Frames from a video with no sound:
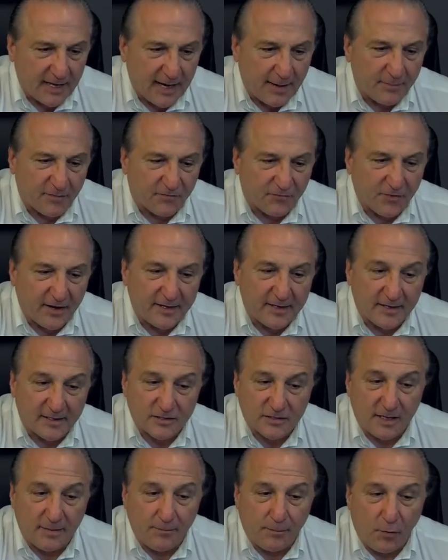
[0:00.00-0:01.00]
and I'm afraid
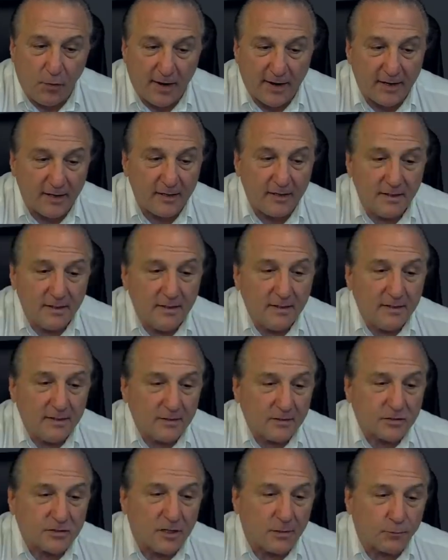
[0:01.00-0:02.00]
at some point,
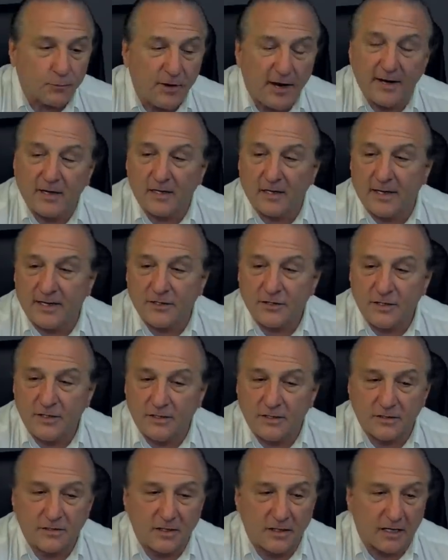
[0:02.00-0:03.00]
some
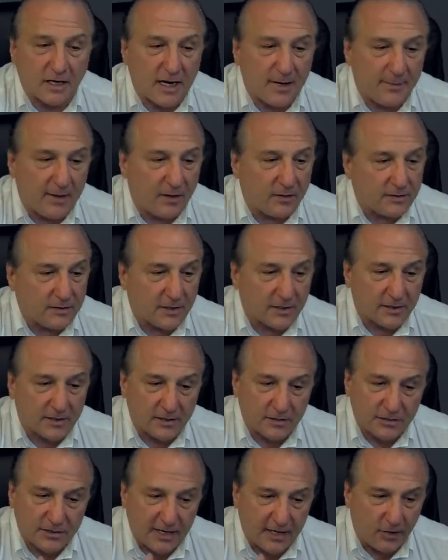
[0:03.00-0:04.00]
regulation is going to come out and they're going
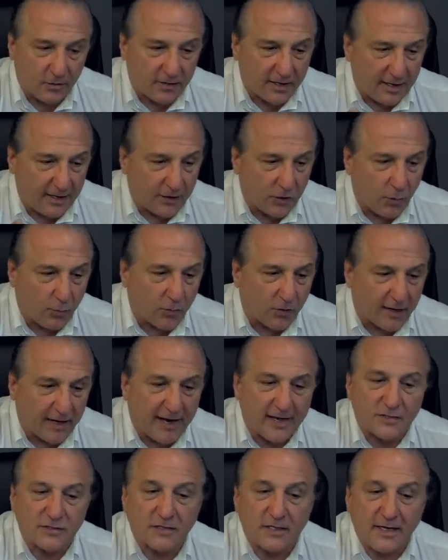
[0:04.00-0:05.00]
to say, okay, no more
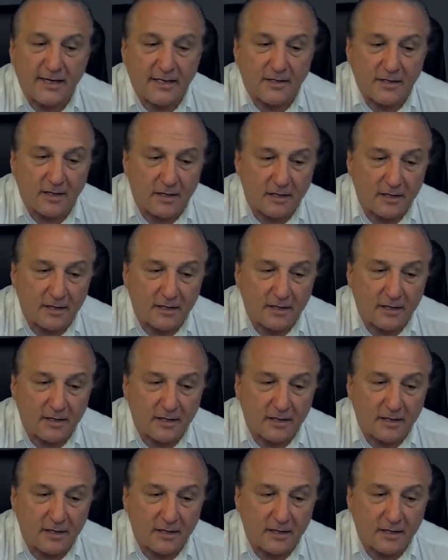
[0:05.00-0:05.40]
gasoline.